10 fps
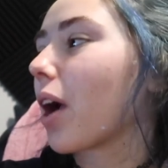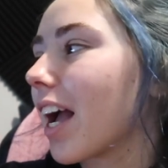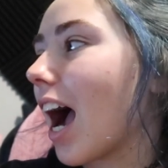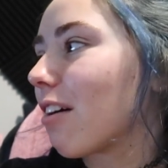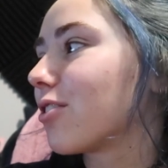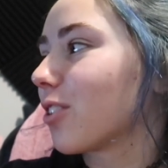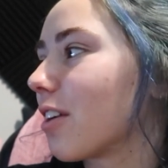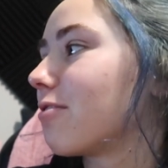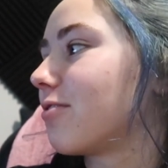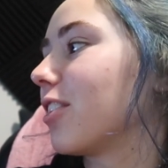right after
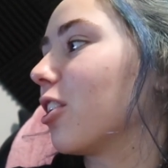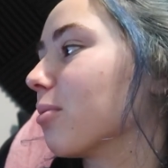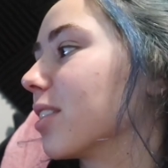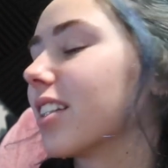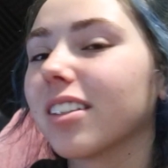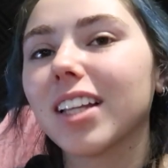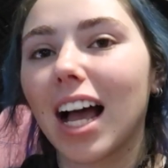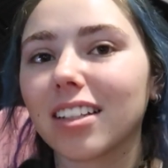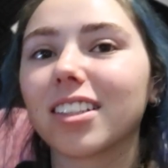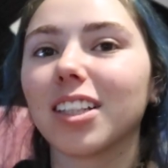I filmed the
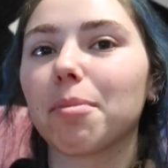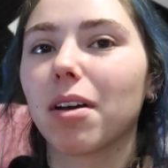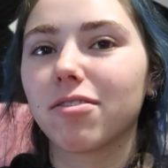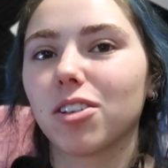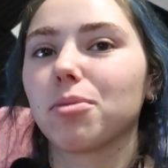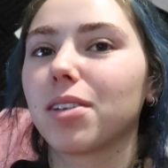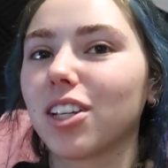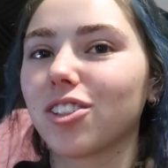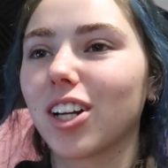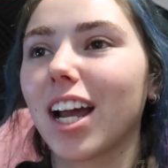last clip I filmed
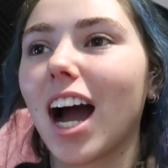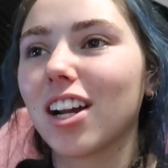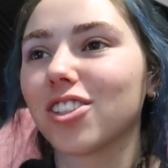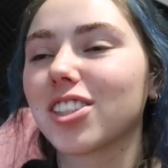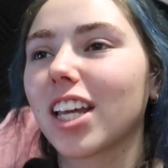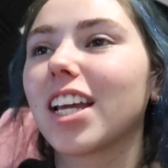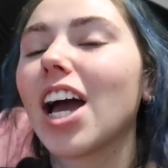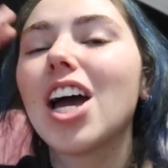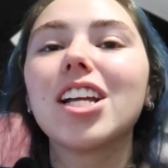yesterday, I just like